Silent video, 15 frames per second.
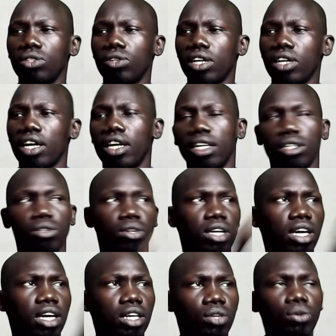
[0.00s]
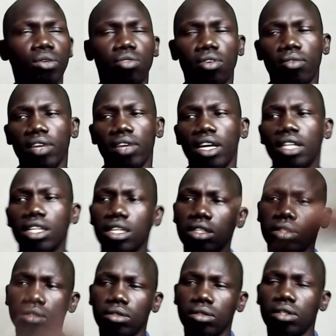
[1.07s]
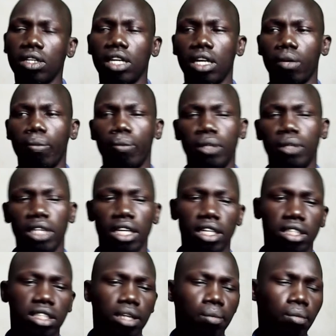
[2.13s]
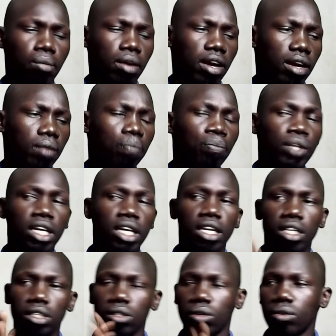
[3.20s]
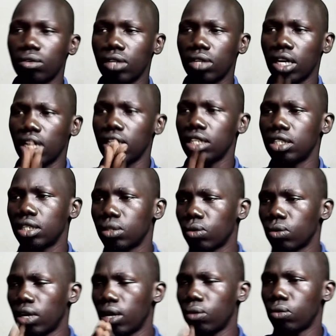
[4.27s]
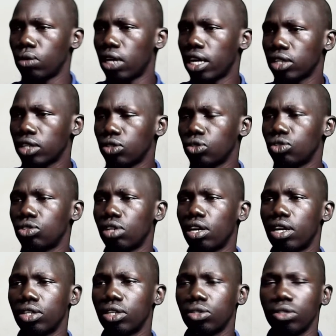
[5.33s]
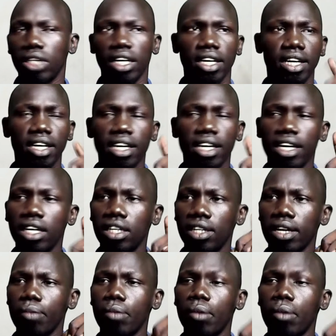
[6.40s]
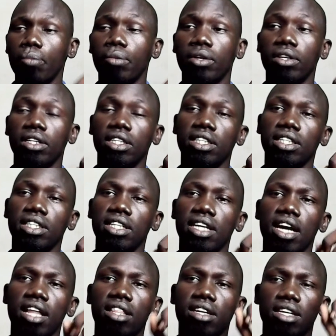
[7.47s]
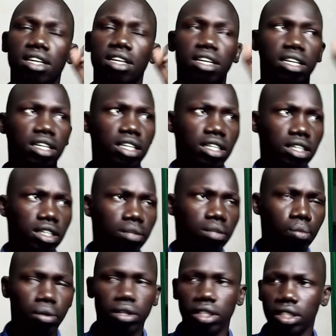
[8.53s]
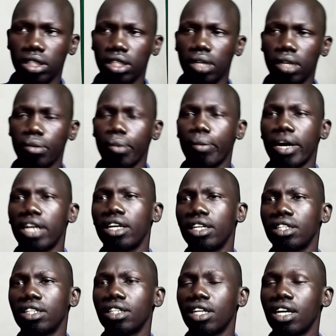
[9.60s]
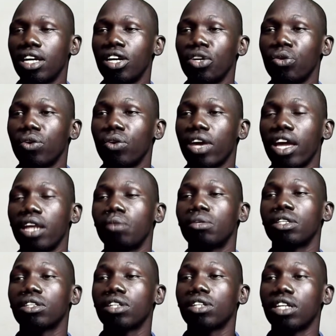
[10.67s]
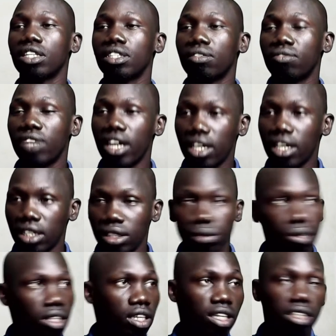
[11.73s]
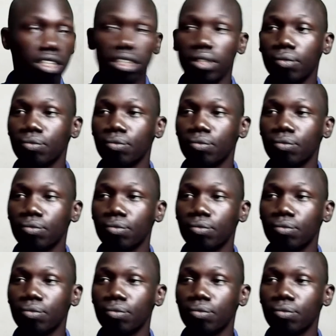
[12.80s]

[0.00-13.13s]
You can you can do it from here, and then you uh, take it somewhere. So uh, this is what I would like you to learn today. And again, remember the other uh, important stuff about this. You can even create a virus with this.